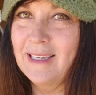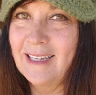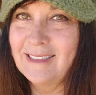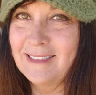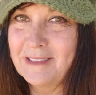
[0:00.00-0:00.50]
we can
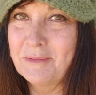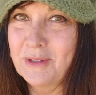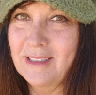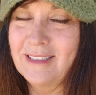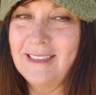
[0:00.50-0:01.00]
get to some
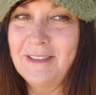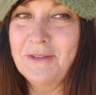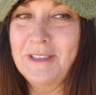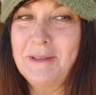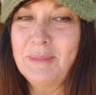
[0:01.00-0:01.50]
really
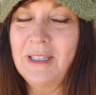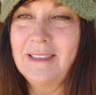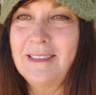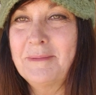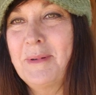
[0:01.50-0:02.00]
interesting
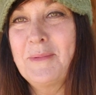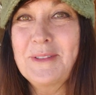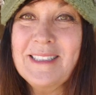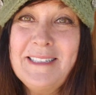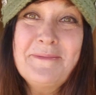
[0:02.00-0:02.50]
places, but
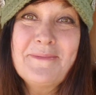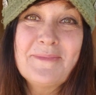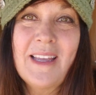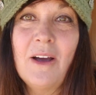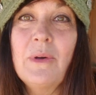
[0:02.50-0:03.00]
we'll see.
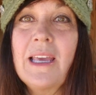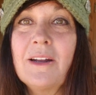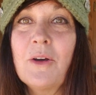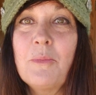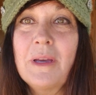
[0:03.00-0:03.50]
We
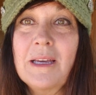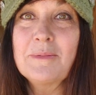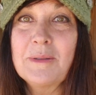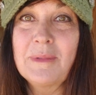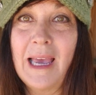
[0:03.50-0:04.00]
got to go pick
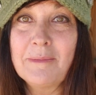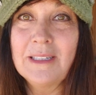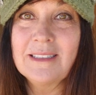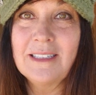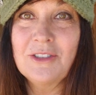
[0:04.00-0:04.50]
up some
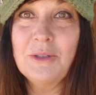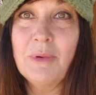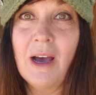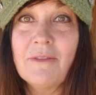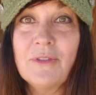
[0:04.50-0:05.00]
cabinets that she
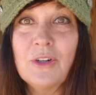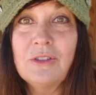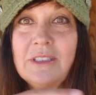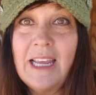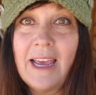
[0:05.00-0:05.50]
bought for
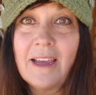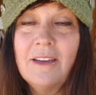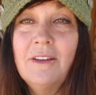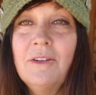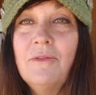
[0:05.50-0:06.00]
her
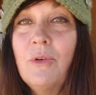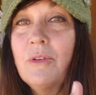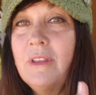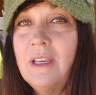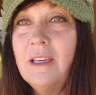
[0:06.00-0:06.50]
deck
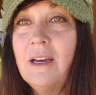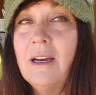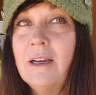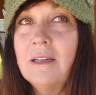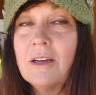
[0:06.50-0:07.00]
for the
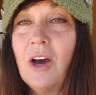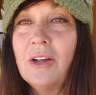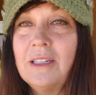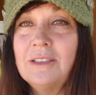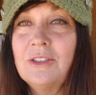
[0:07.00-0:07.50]

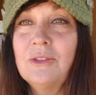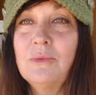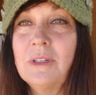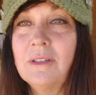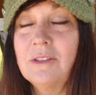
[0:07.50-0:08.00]
cottage,
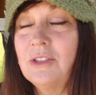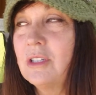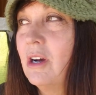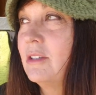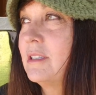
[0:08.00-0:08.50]

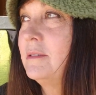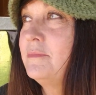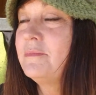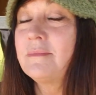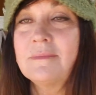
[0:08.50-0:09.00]
she calls it.
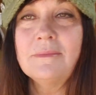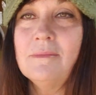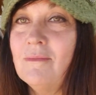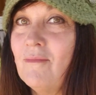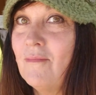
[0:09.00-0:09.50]

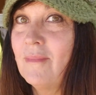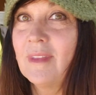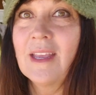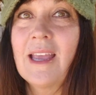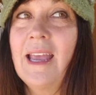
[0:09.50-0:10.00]

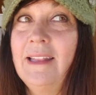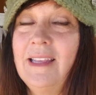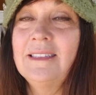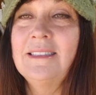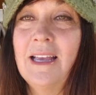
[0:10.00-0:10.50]
And
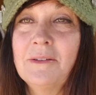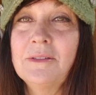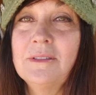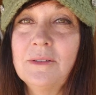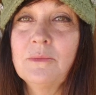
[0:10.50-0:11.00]
they
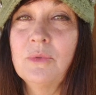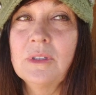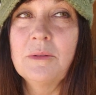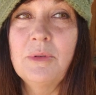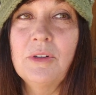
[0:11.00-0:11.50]
sound
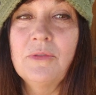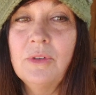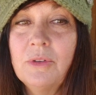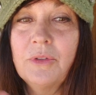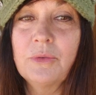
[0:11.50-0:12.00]
really
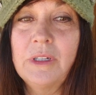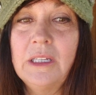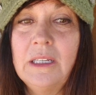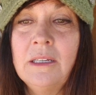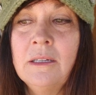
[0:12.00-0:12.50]
beautiful.
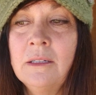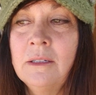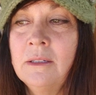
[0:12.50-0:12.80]
Three